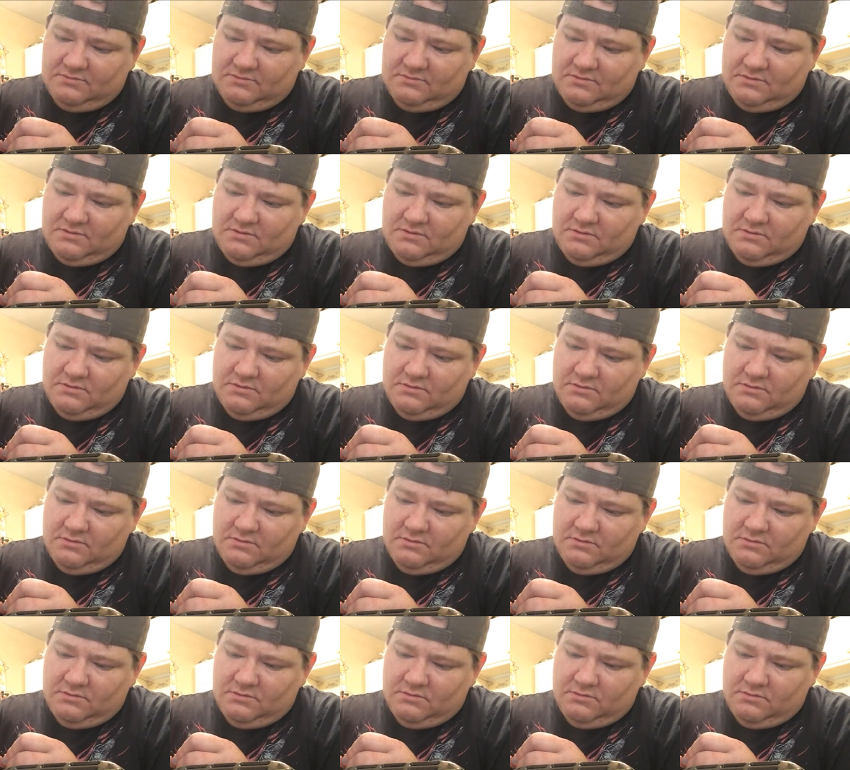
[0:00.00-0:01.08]

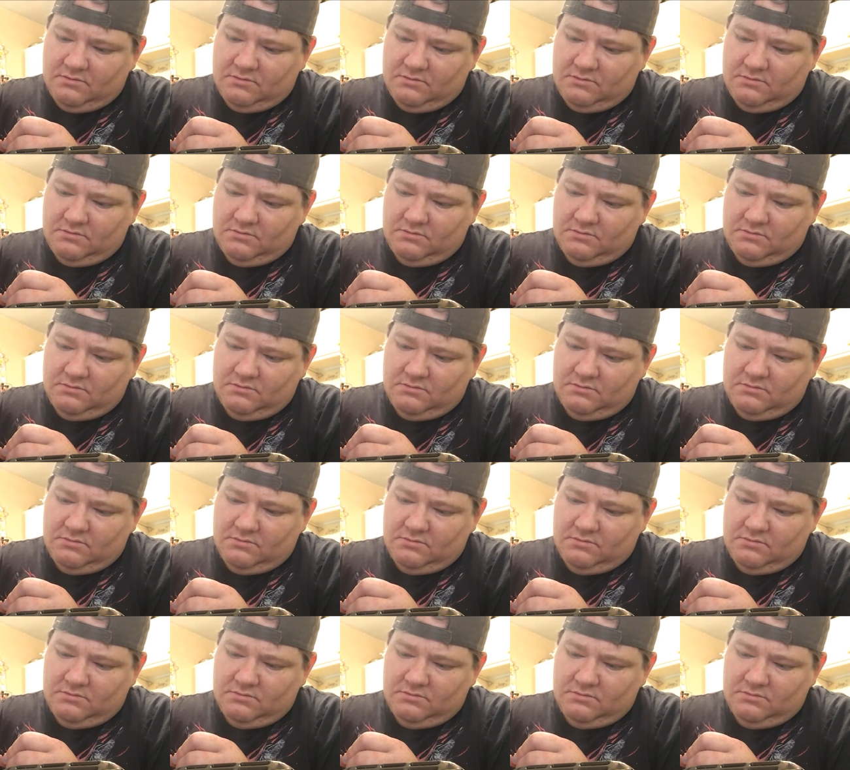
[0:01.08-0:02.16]

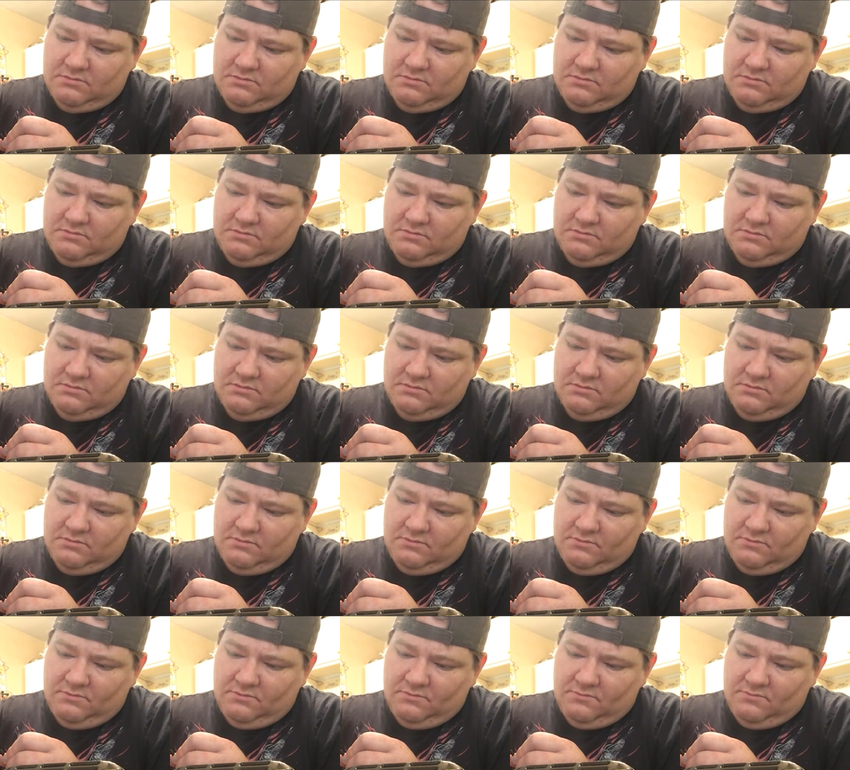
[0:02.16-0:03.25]

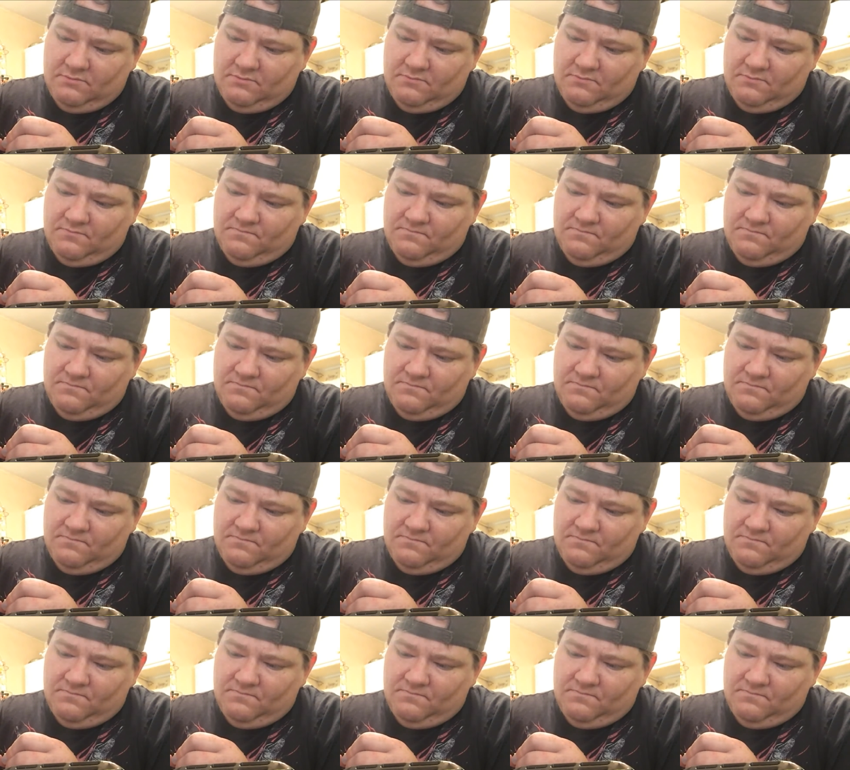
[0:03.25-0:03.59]
Nobody speaks.